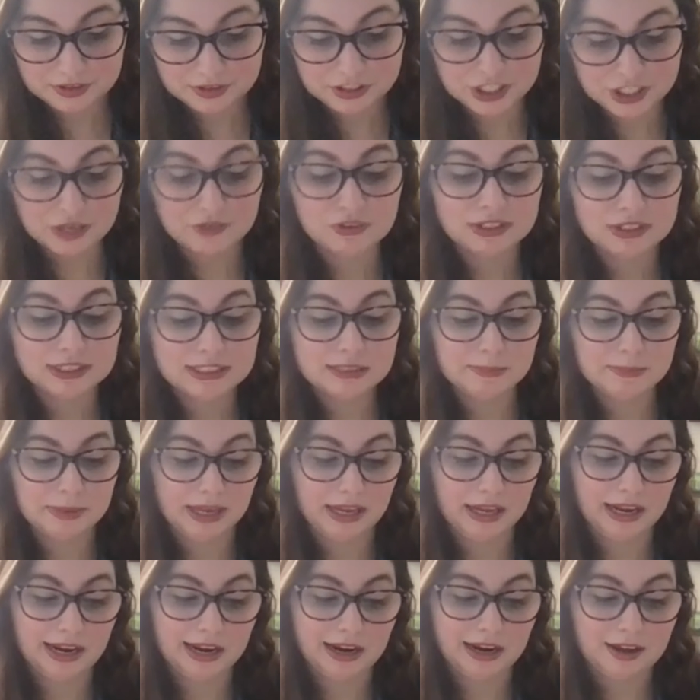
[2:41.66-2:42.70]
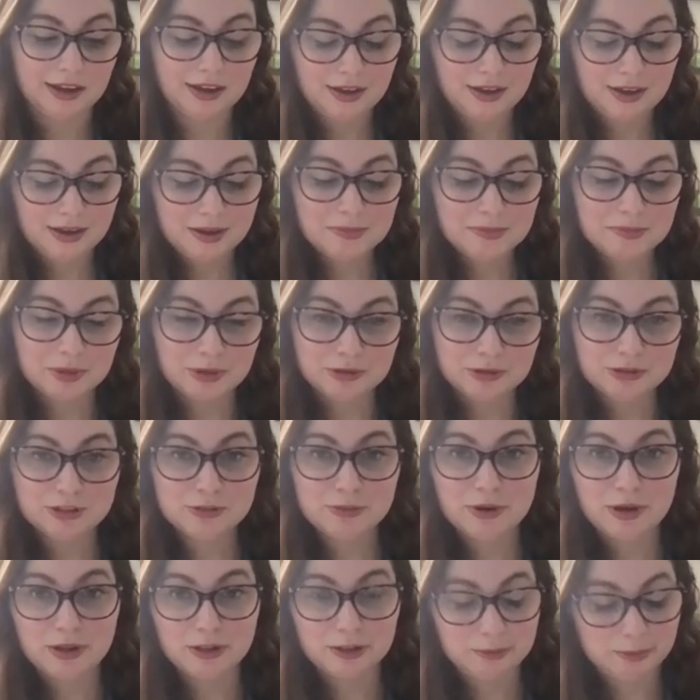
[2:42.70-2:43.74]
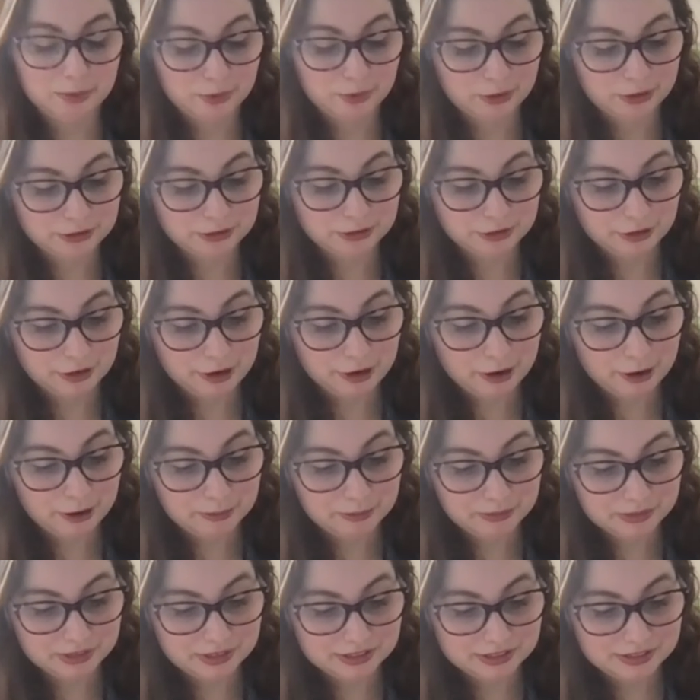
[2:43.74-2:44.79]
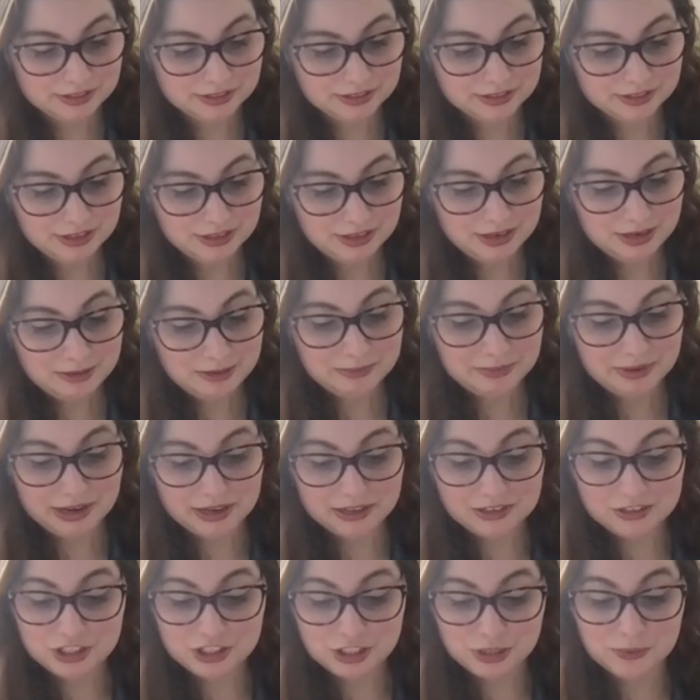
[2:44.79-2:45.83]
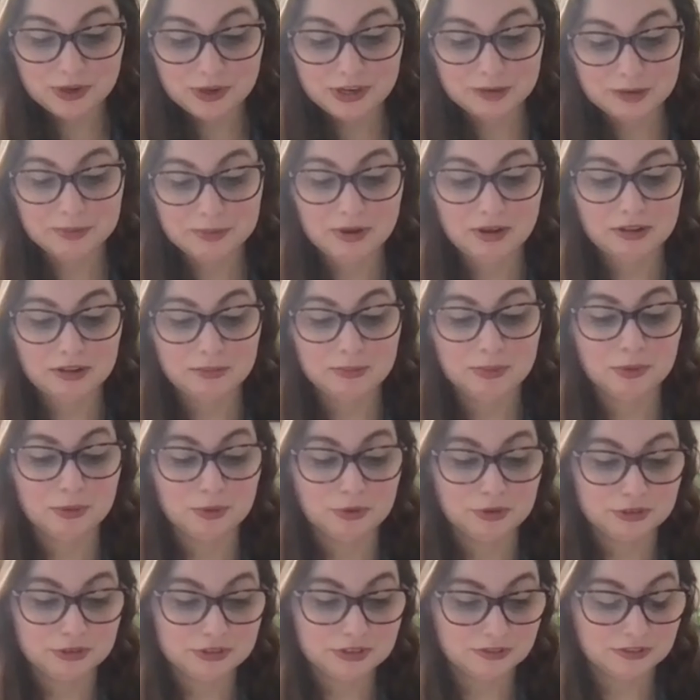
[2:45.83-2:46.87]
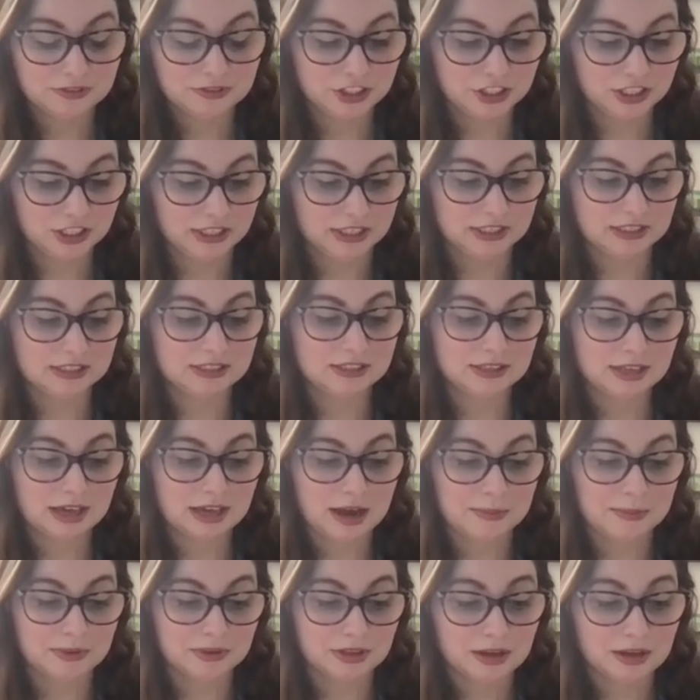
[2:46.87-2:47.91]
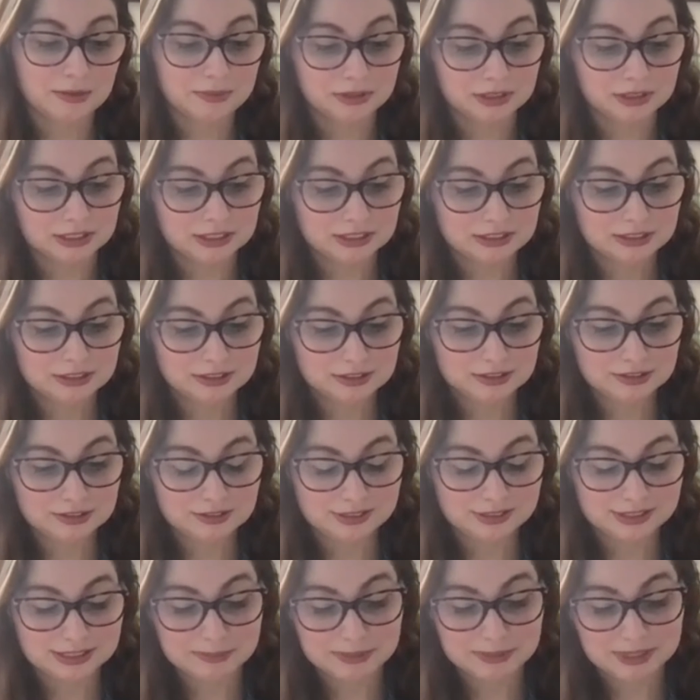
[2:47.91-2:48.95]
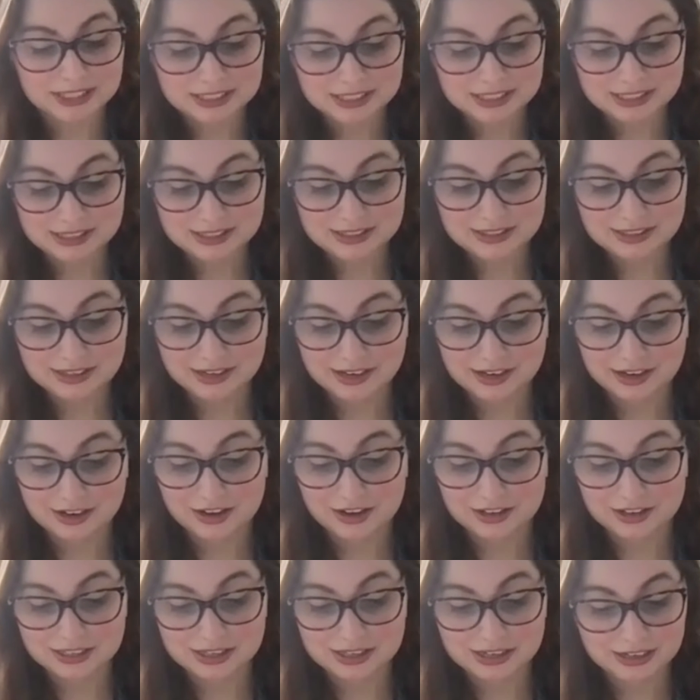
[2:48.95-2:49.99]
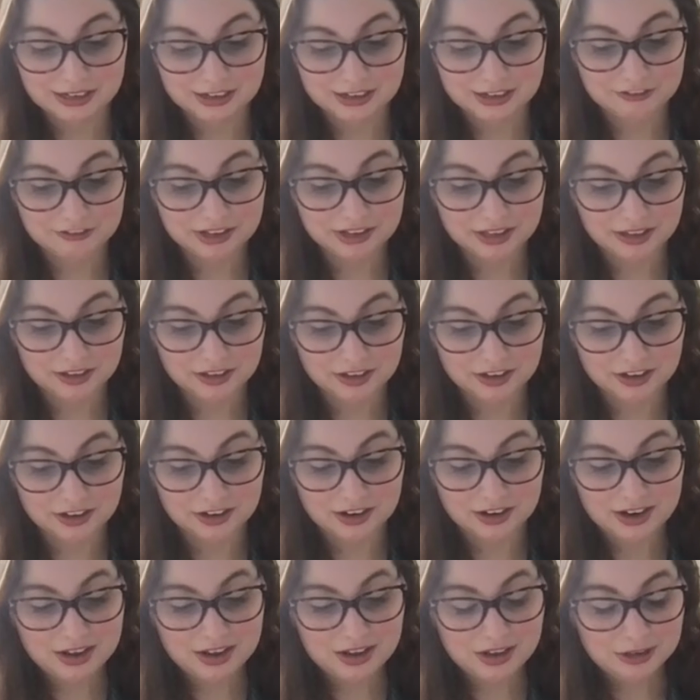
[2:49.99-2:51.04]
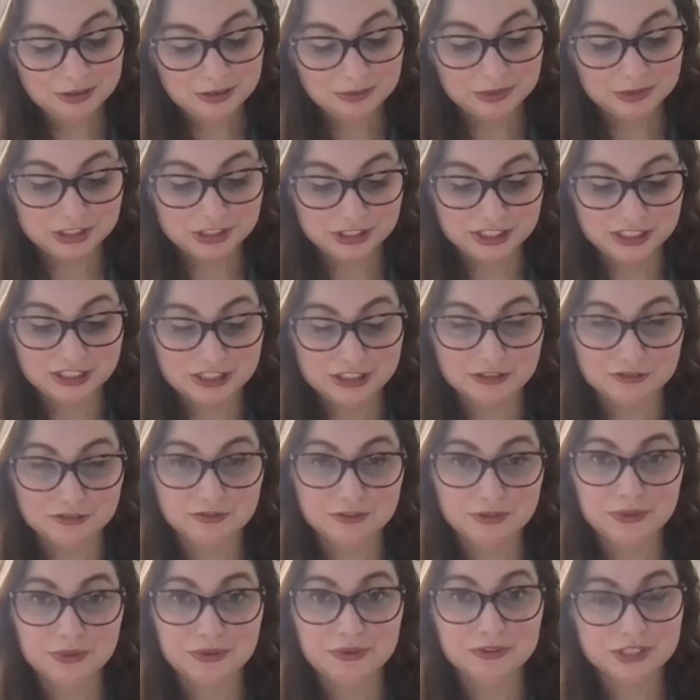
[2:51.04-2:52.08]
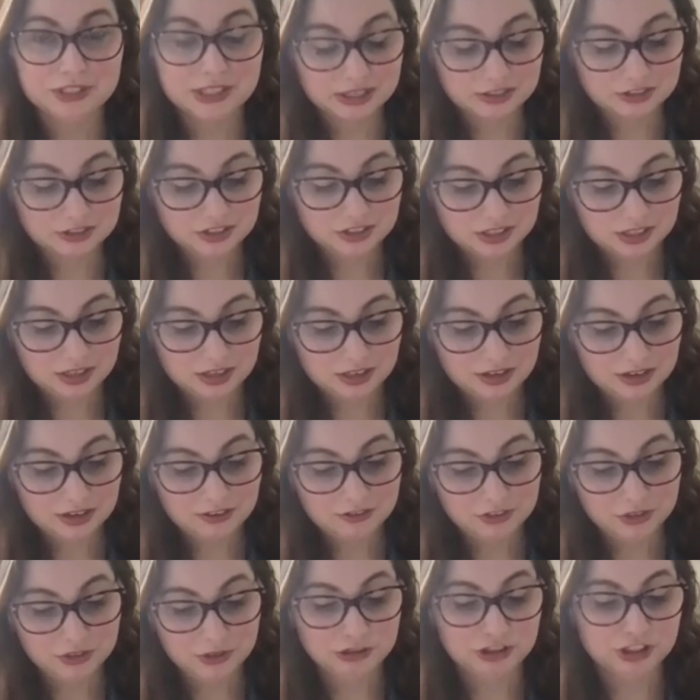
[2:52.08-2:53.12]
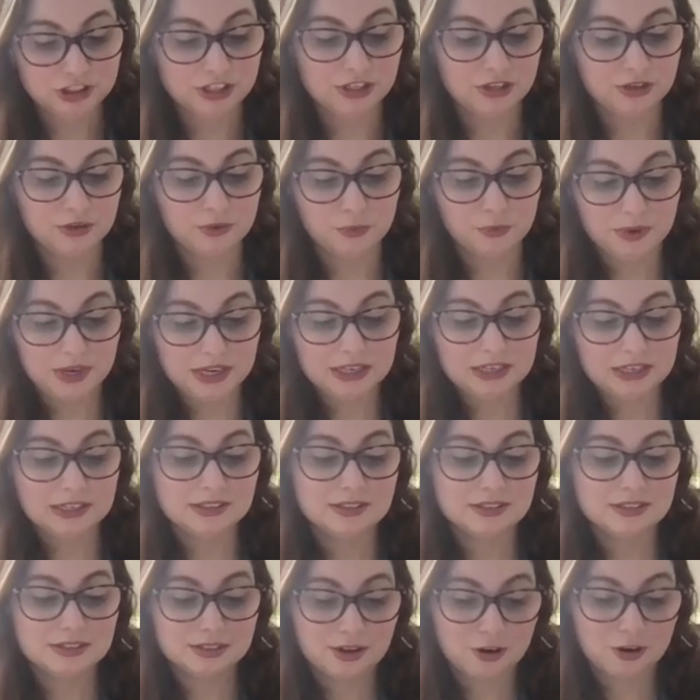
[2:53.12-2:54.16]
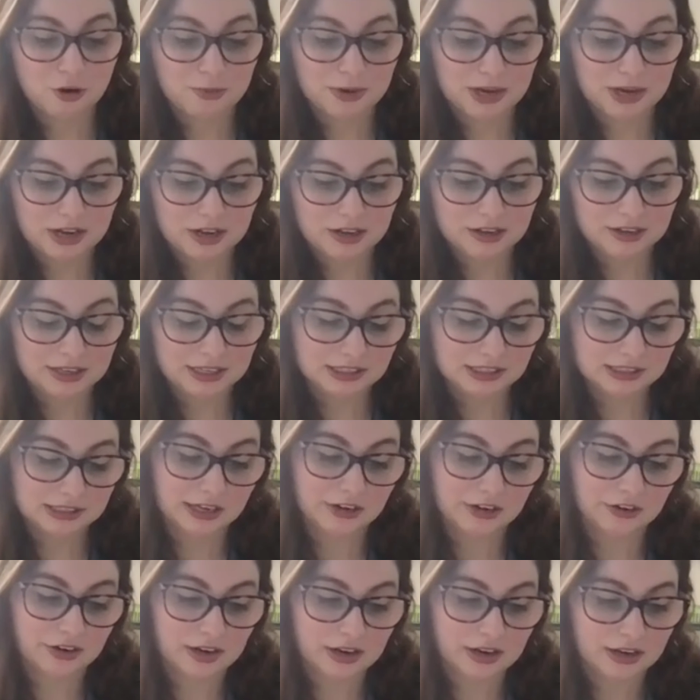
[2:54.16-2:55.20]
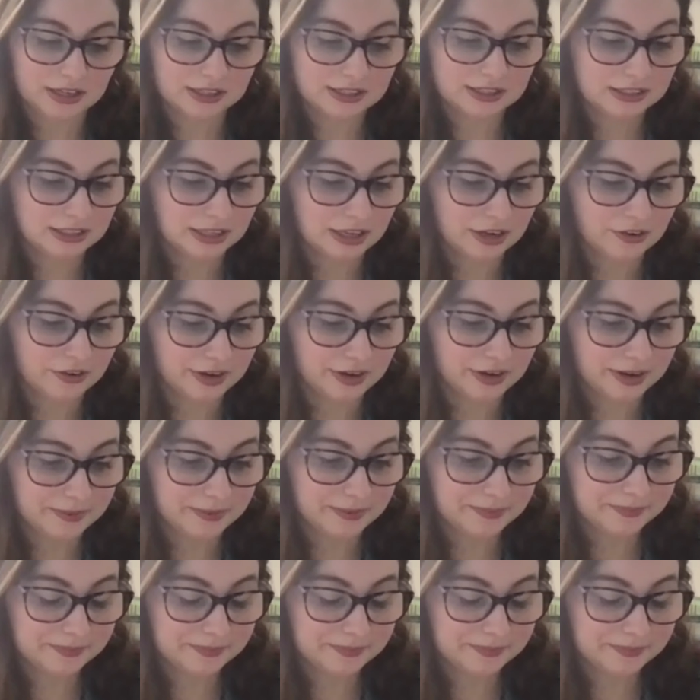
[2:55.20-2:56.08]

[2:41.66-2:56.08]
Generally speaking, most polypores are harmless, but she wanted polypores of the genus Hapalophilus, a species that can cause kidney failure, which leads to fluid retention, confusion, weakness, coma, etc., etc.